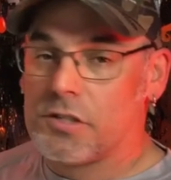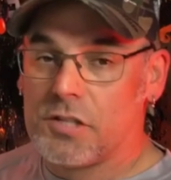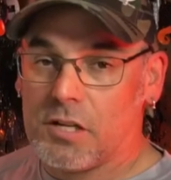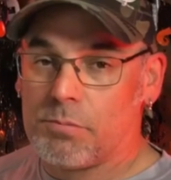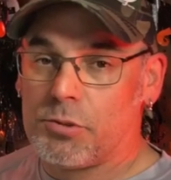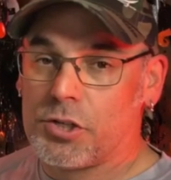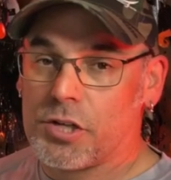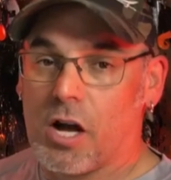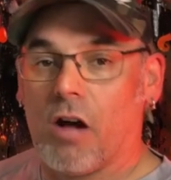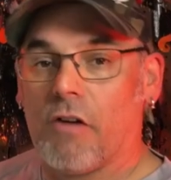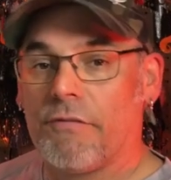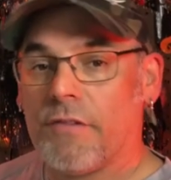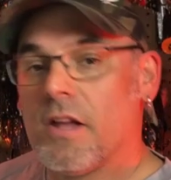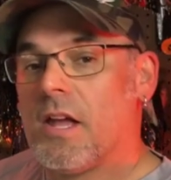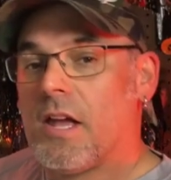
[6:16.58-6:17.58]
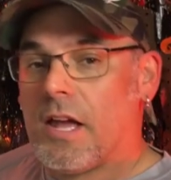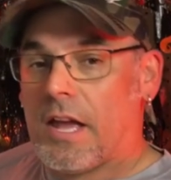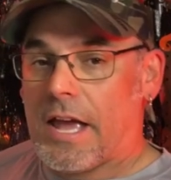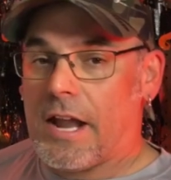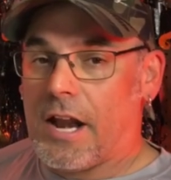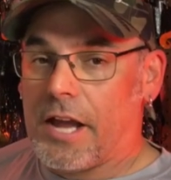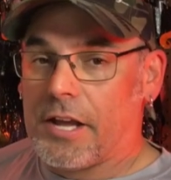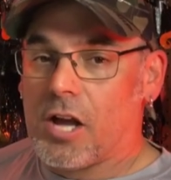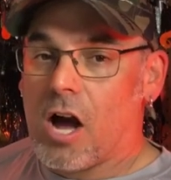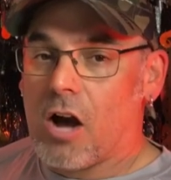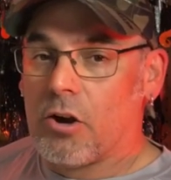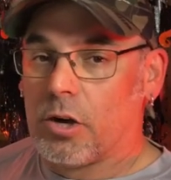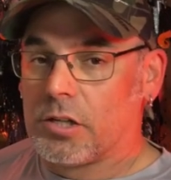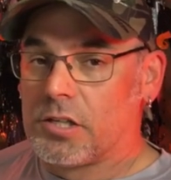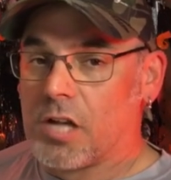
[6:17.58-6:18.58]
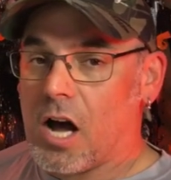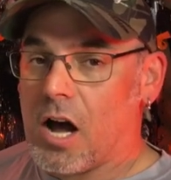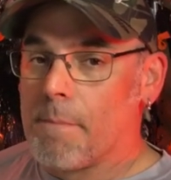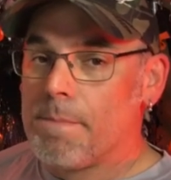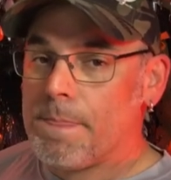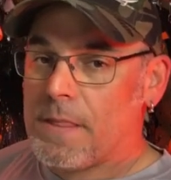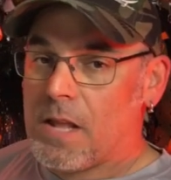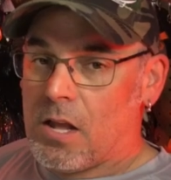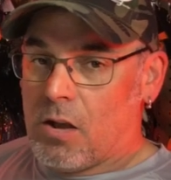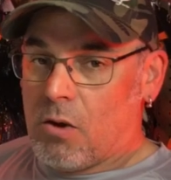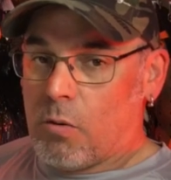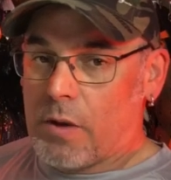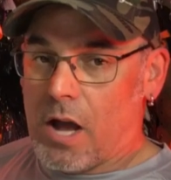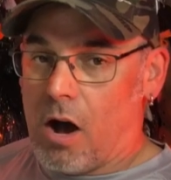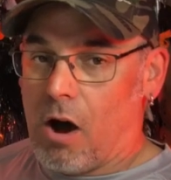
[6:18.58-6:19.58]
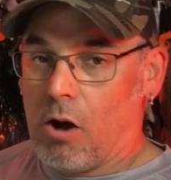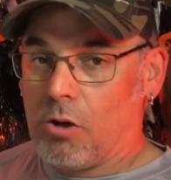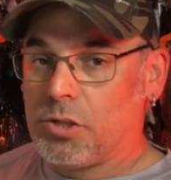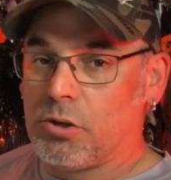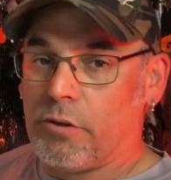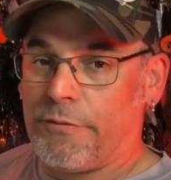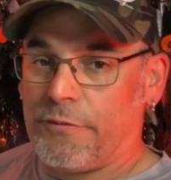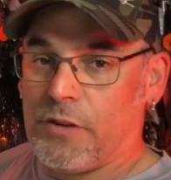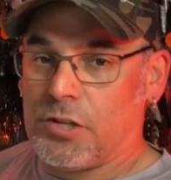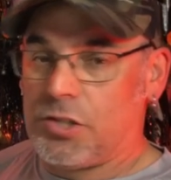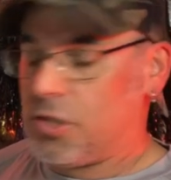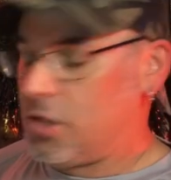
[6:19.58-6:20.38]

deep shelf, and I got hooked up. We also fished